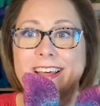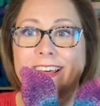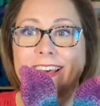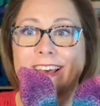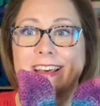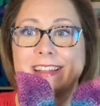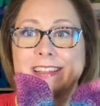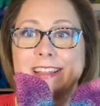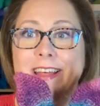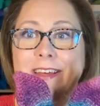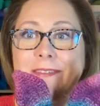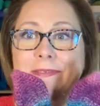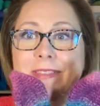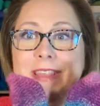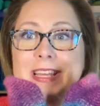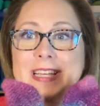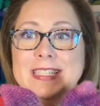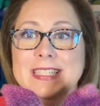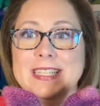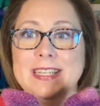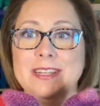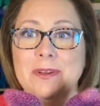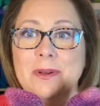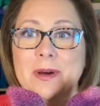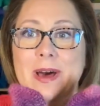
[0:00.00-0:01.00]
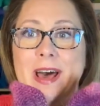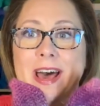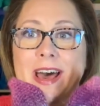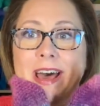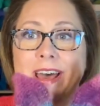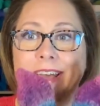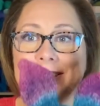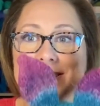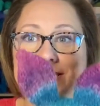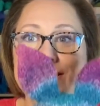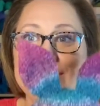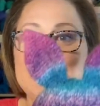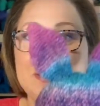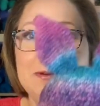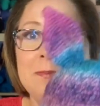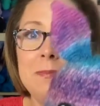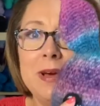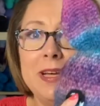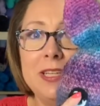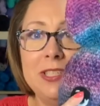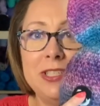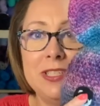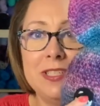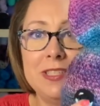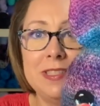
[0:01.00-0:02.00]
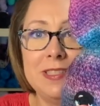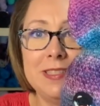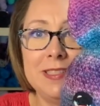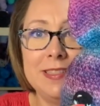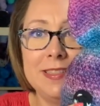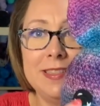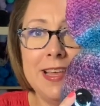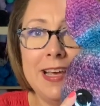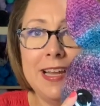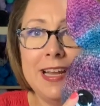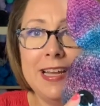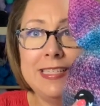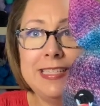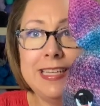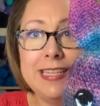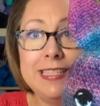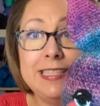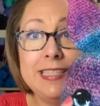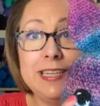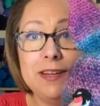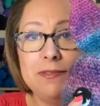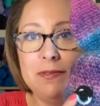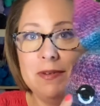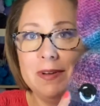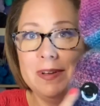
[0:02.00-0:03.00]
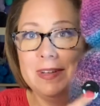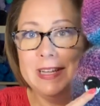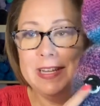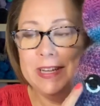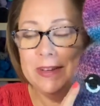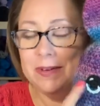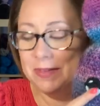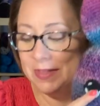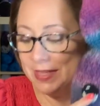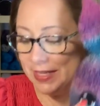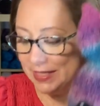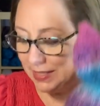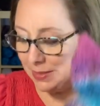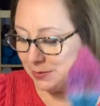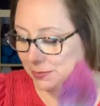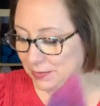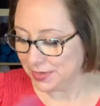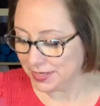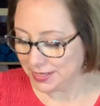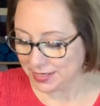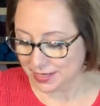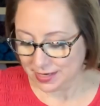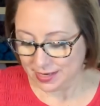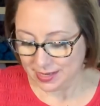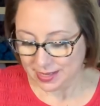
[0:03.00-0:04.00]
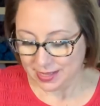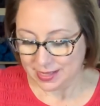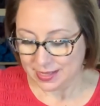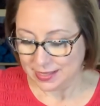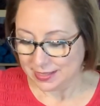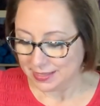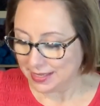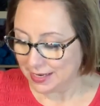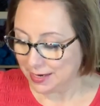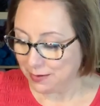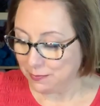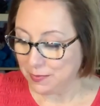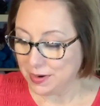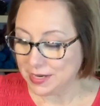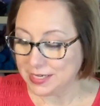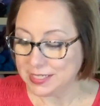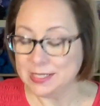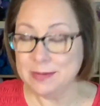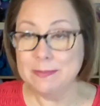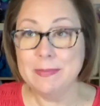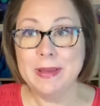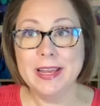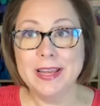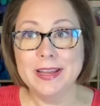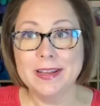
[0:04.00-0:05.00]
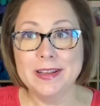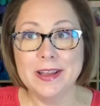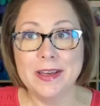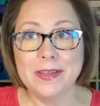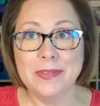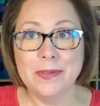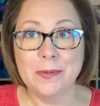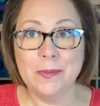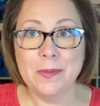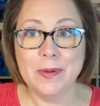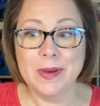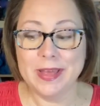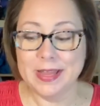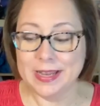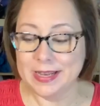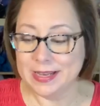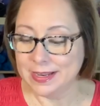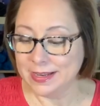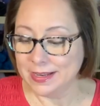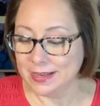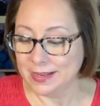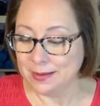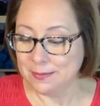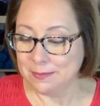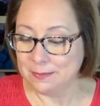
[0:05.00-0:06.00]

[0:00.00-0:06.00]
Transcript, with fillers: I love these little eyes so much that I did differently on this one that I wanted to make another one,